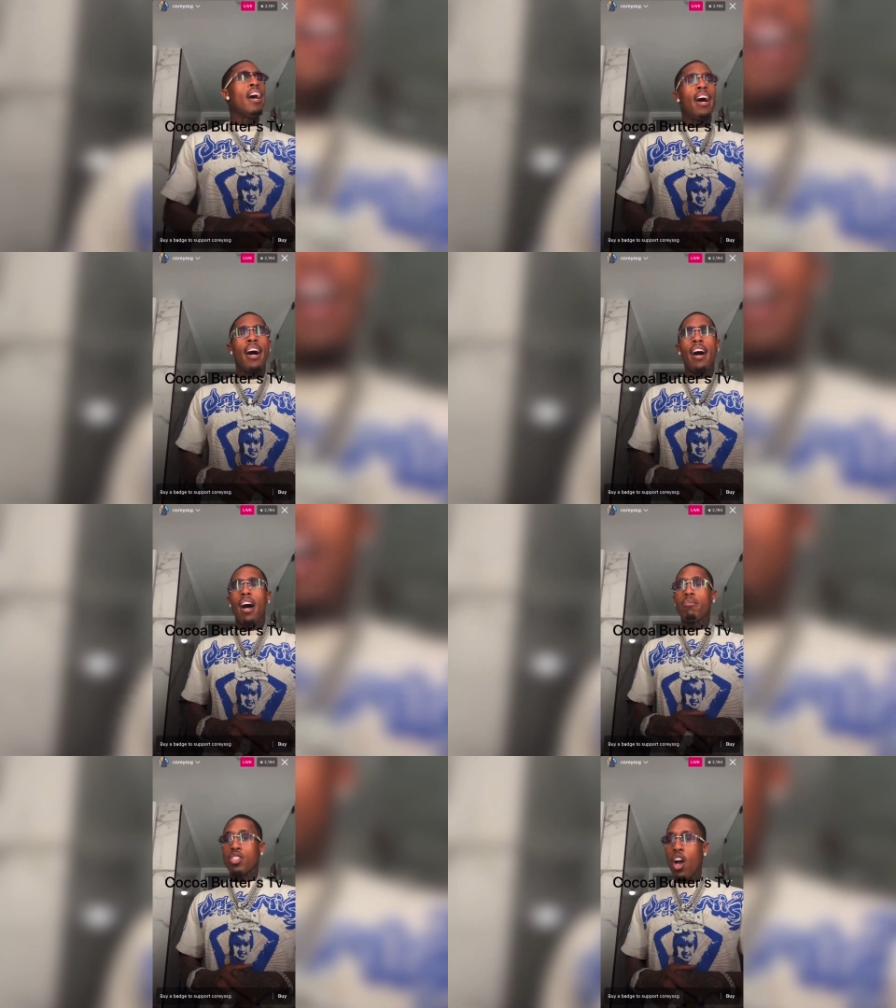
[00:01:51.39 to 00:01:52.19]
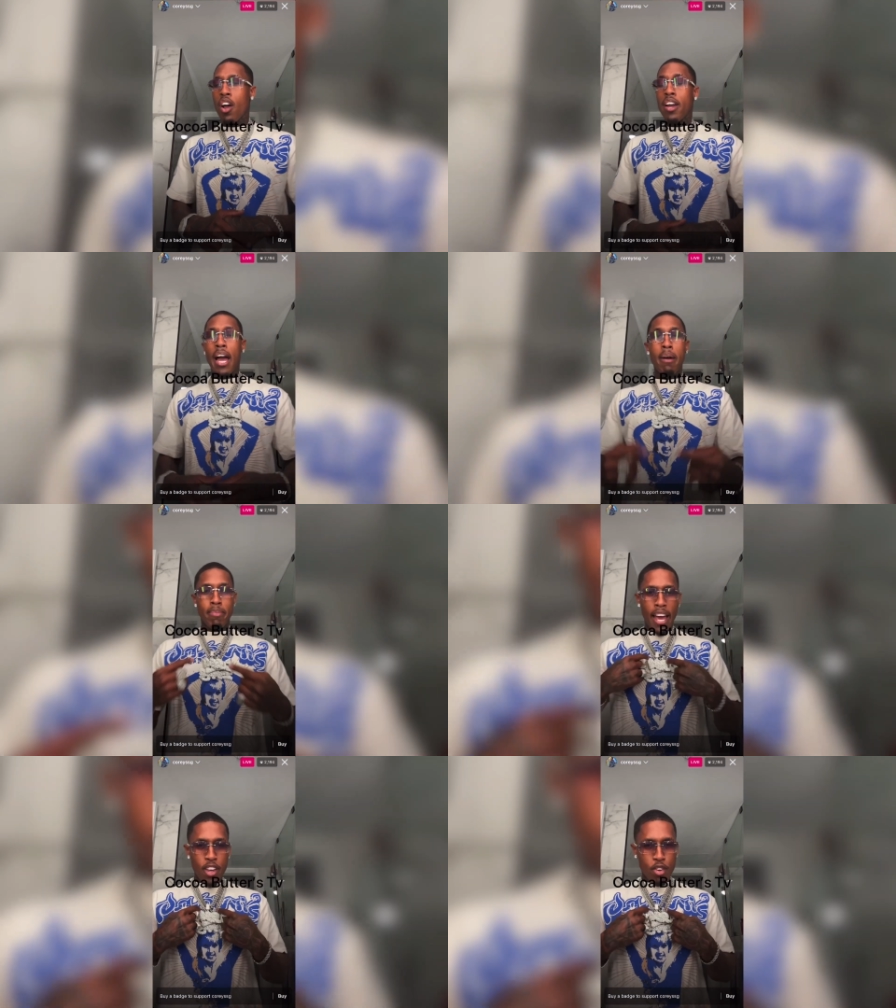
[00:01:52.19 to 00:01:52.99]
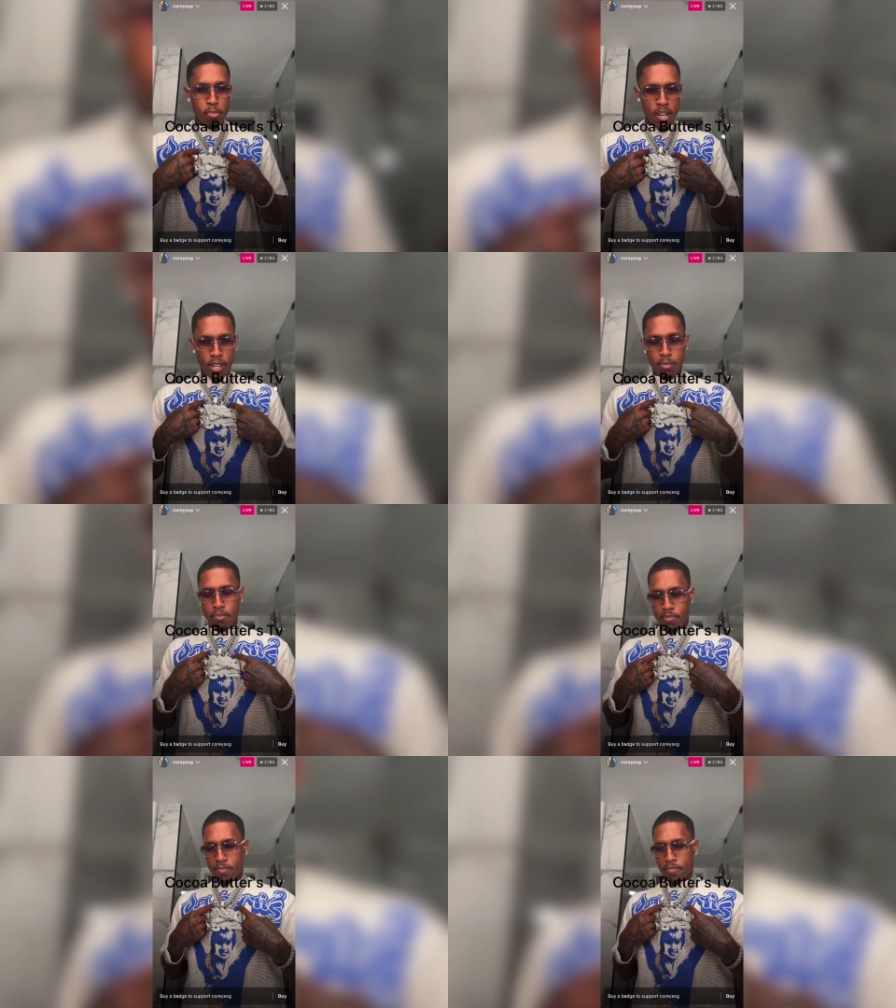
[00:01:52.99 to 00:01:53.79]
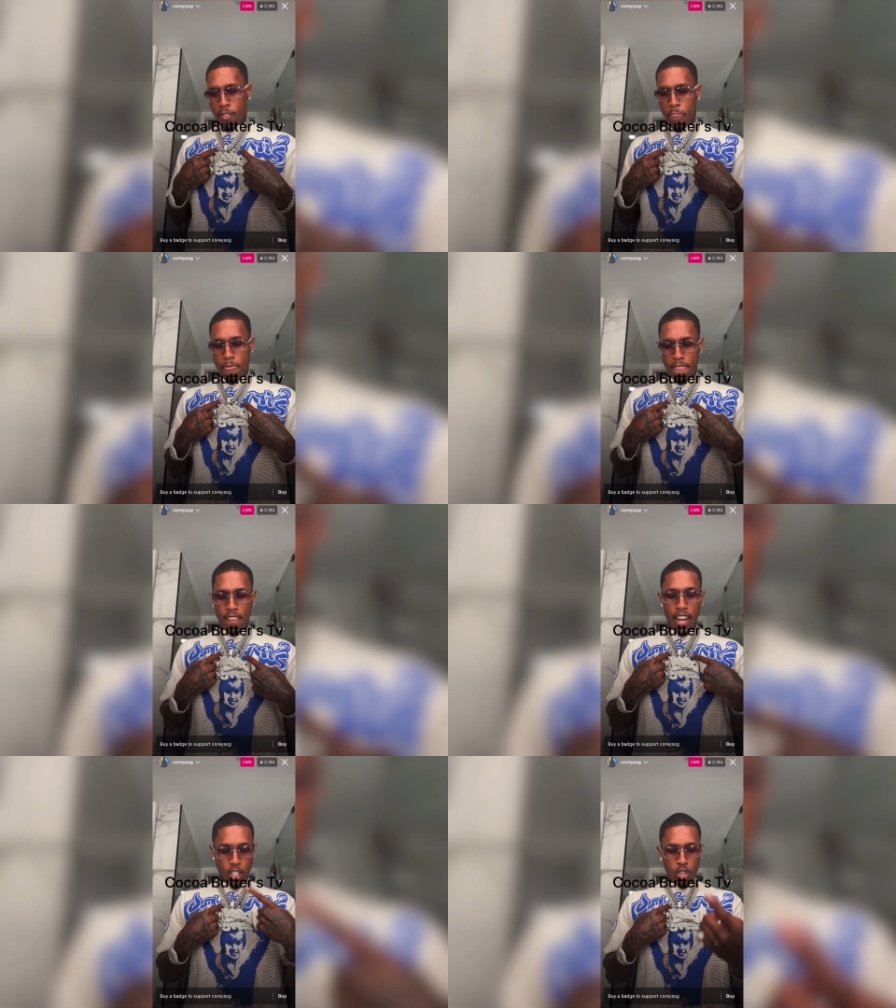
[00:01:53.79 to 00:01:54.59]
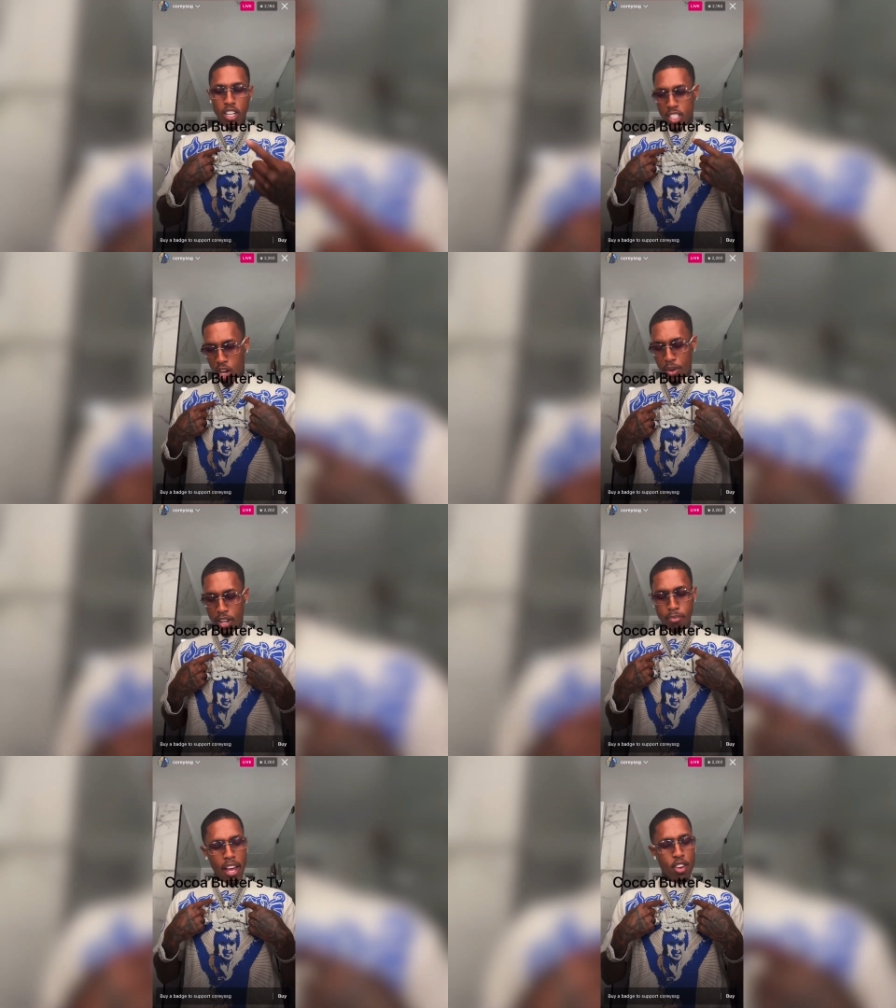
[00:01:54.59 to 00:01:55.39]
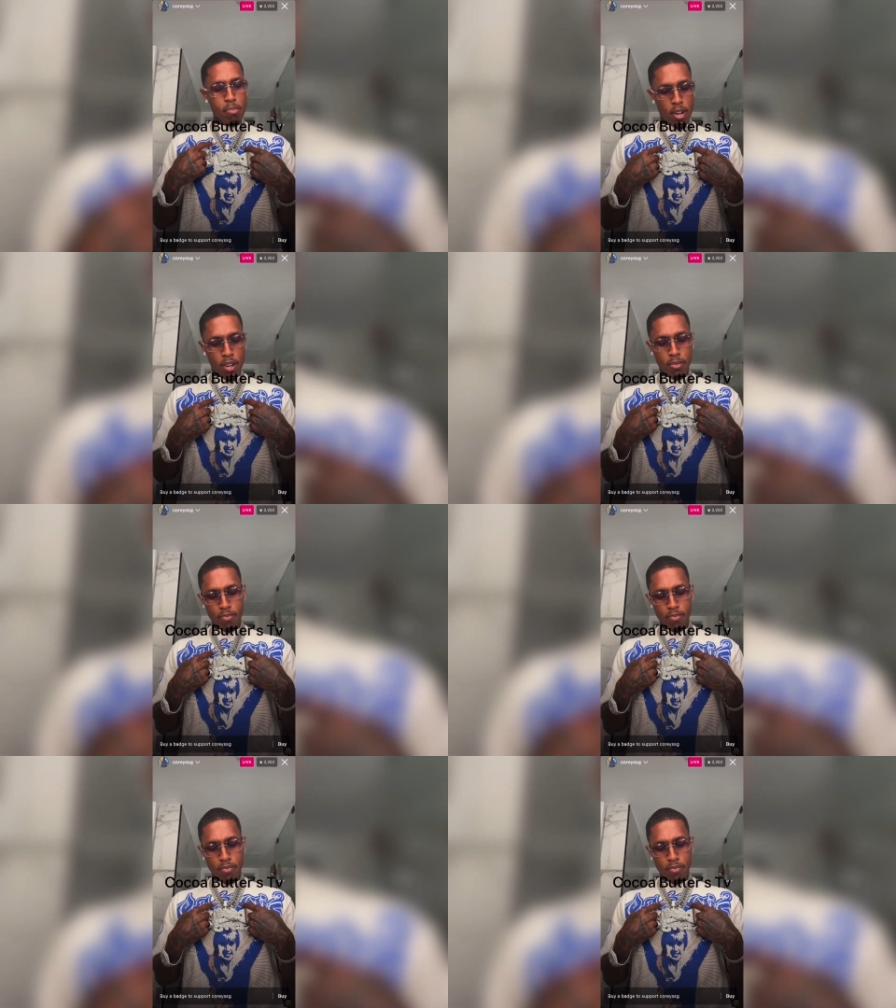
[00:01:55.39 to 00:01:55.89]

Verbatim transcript: I'm sorry, I'm not your mom. I told y'all this already. I'm not your mom.